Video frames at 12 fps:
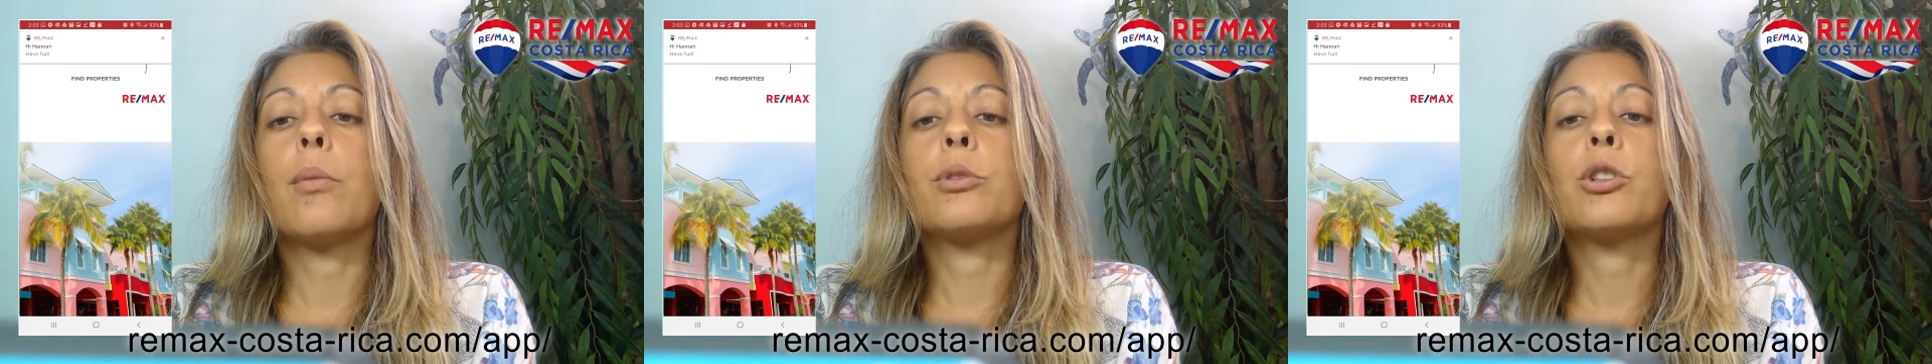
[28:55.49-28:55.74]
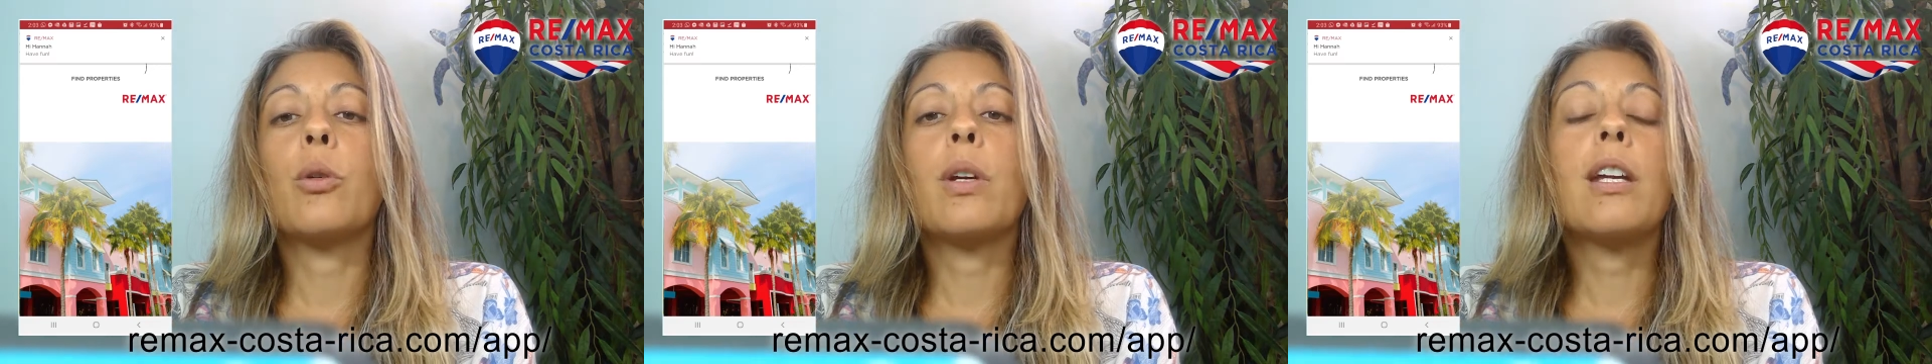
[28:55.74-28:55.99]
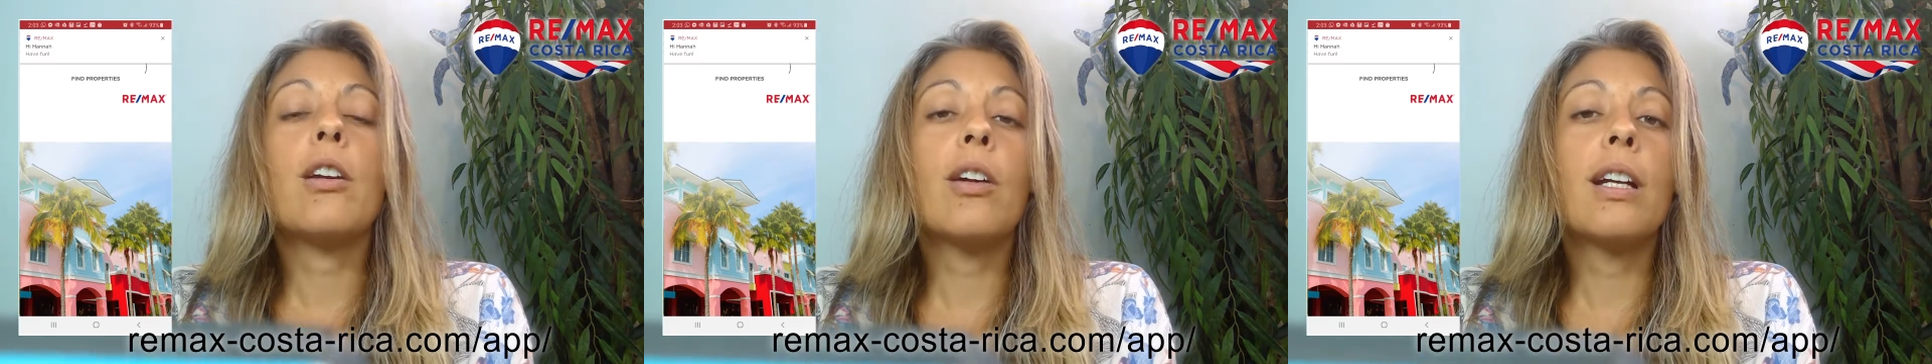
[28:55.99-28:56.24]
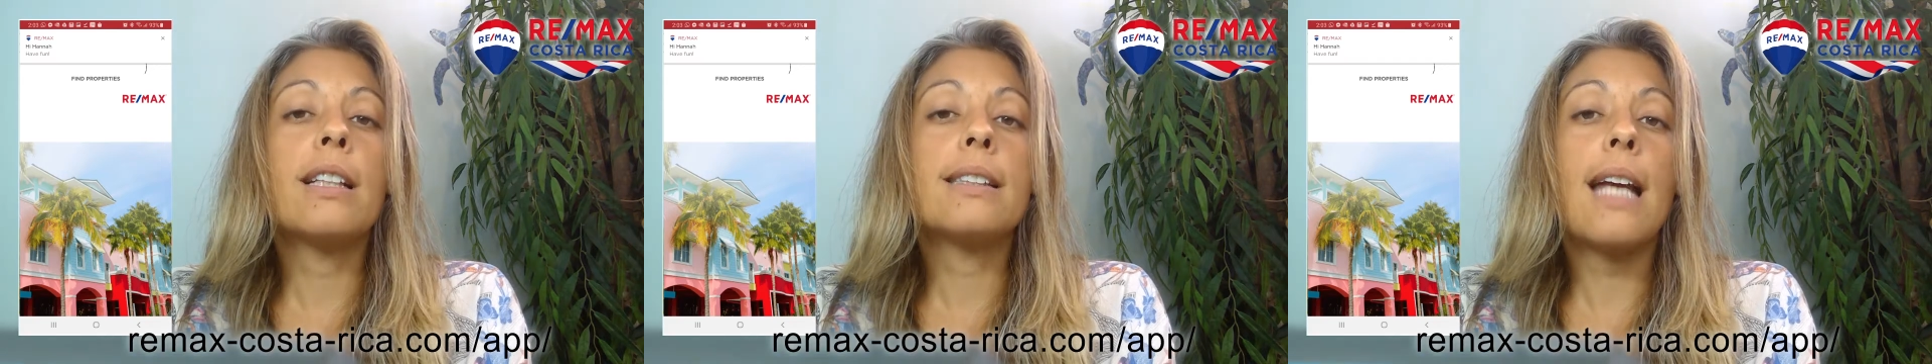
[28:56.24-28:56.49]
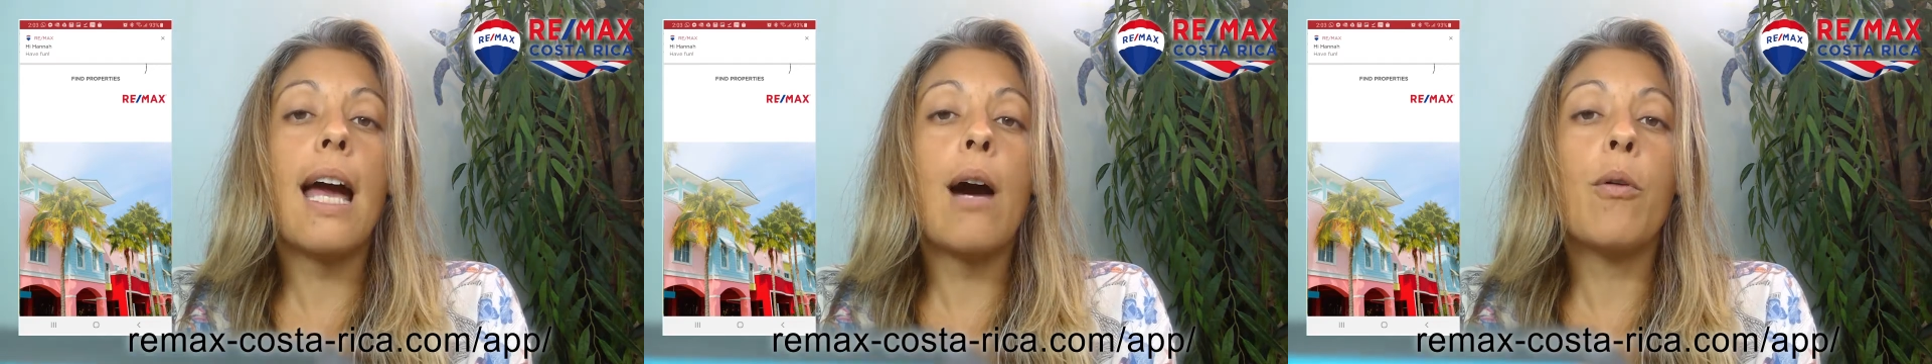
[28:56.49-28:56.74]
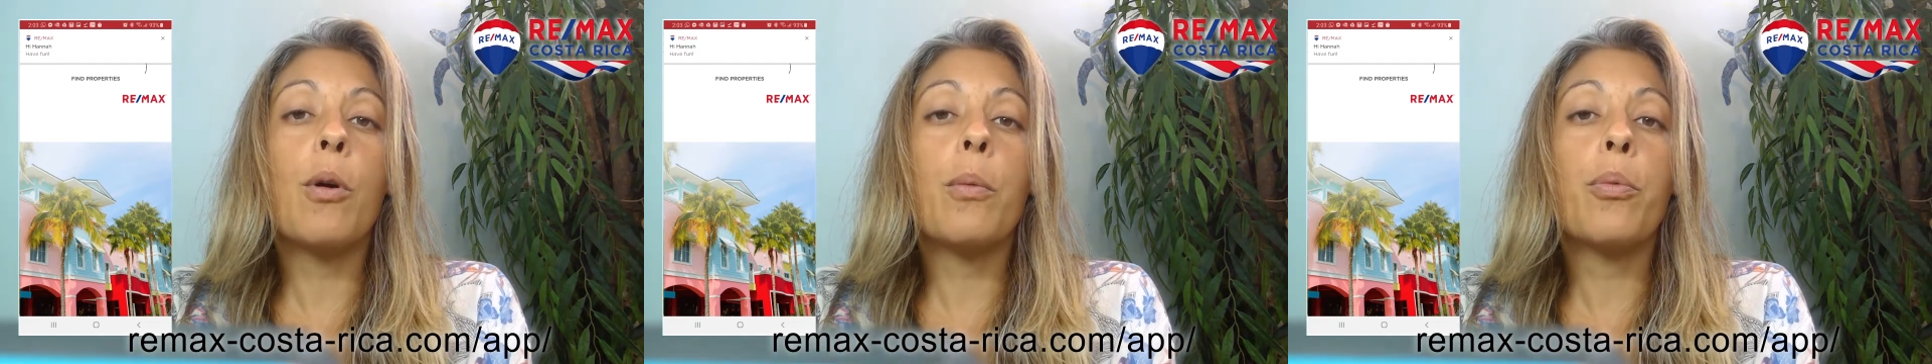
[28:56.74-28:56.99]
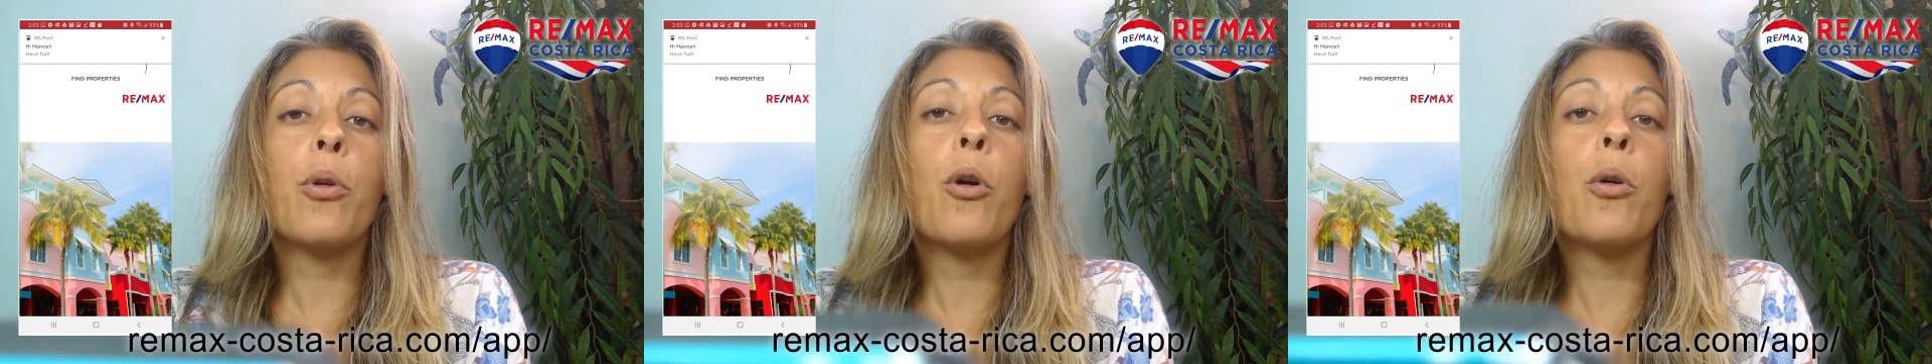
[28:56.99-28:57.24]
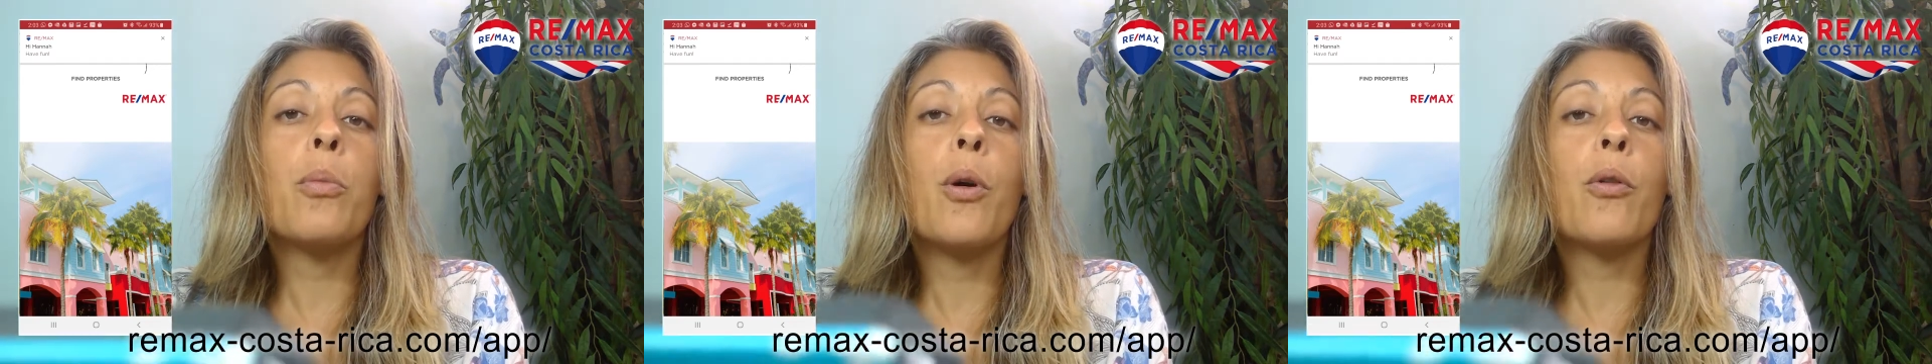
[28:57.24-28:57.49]
So here is our
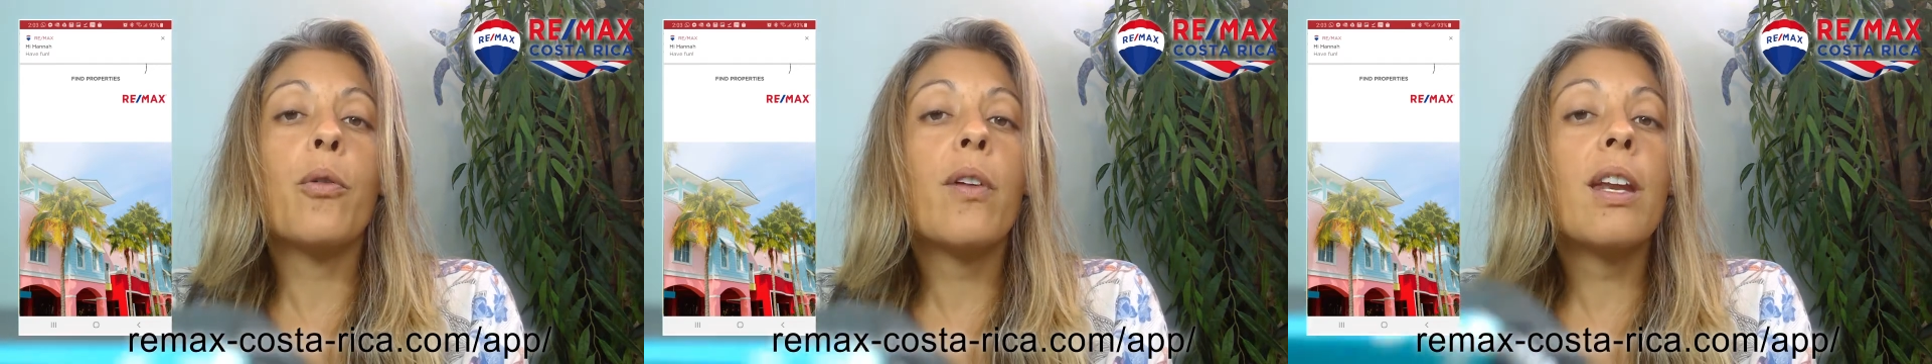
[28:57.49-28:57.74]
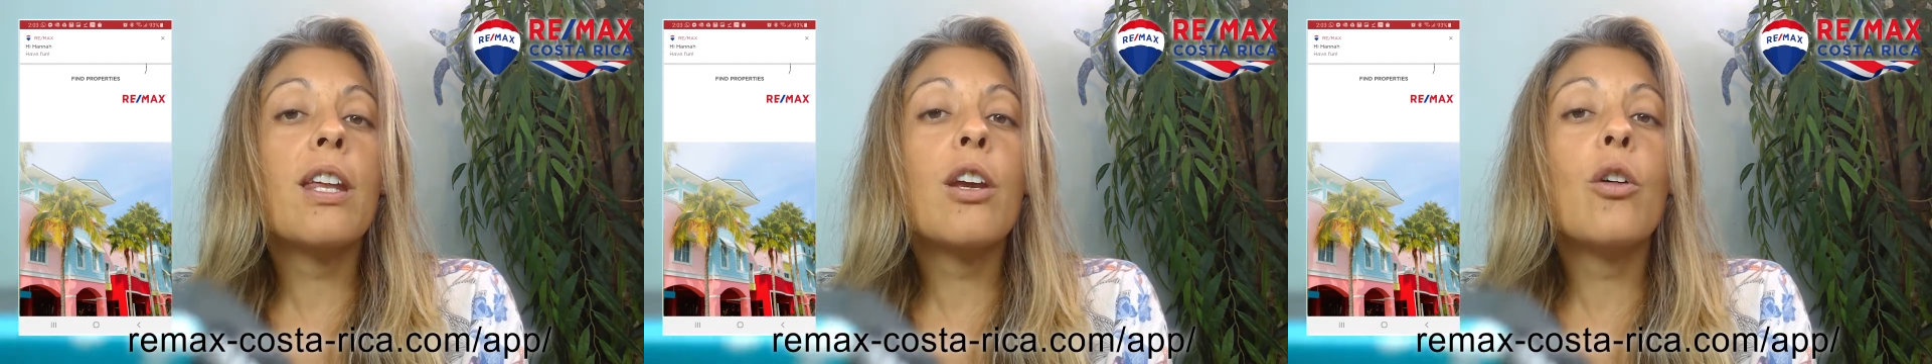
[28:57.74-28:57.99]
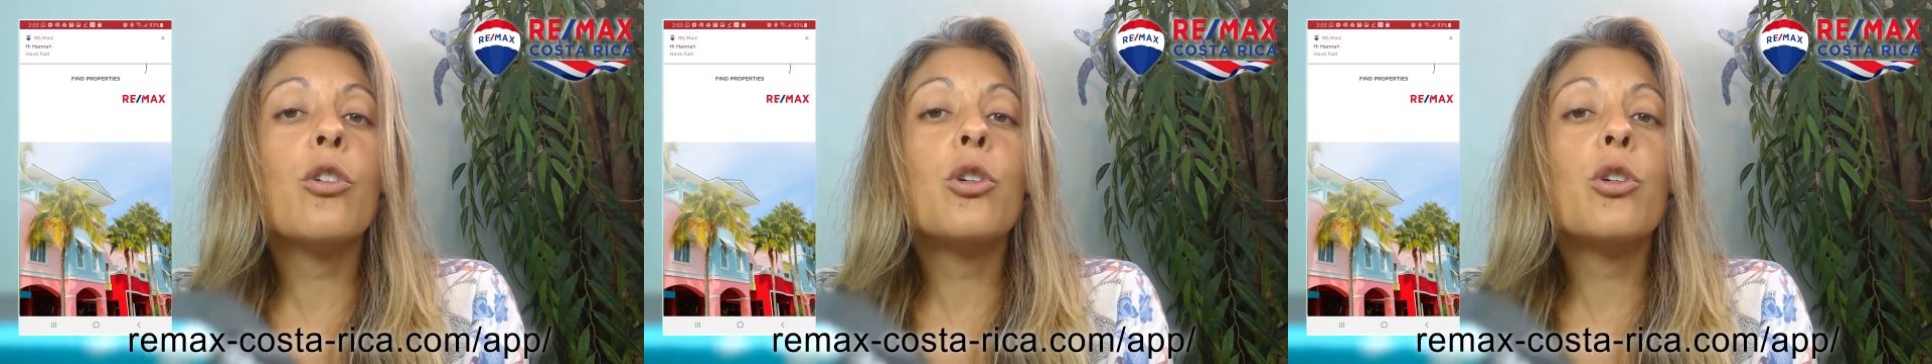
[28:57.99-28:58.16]
promo video.